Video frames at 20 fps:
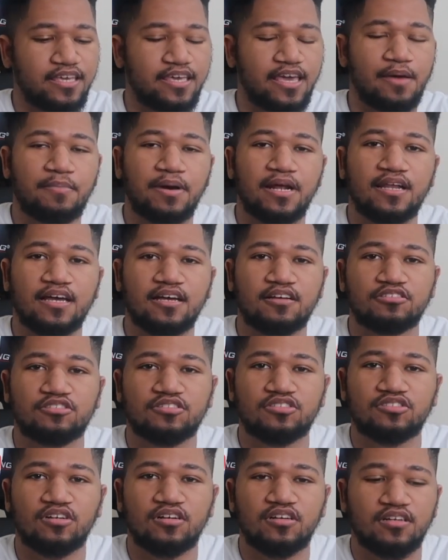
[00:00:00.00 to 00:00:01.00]
He came out like a,
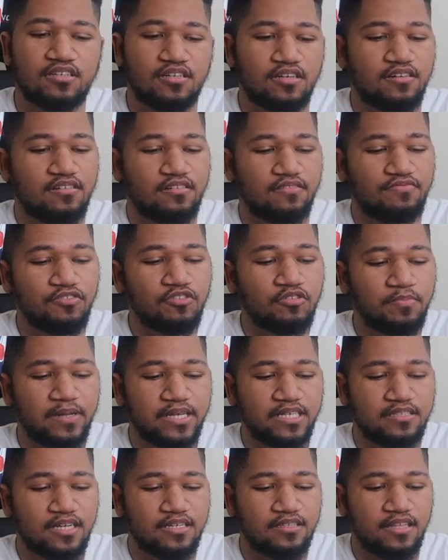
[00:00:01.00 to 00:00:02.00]
a, a food
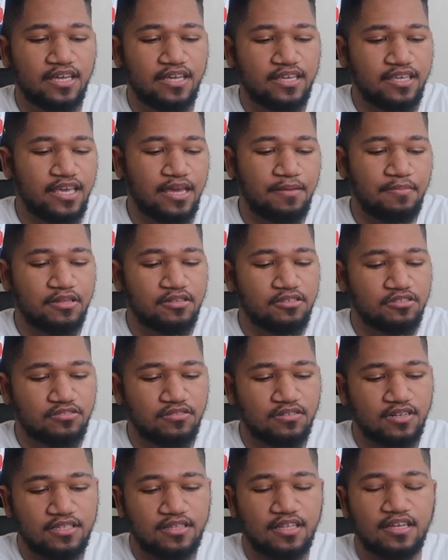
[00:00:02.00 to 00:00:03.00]
place like that, and he came out the
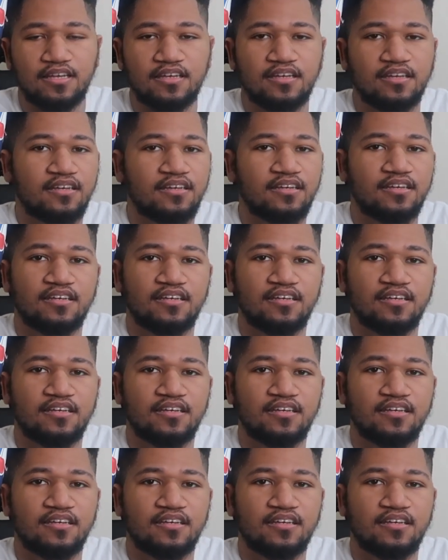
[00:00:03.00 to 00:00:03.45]
store like that.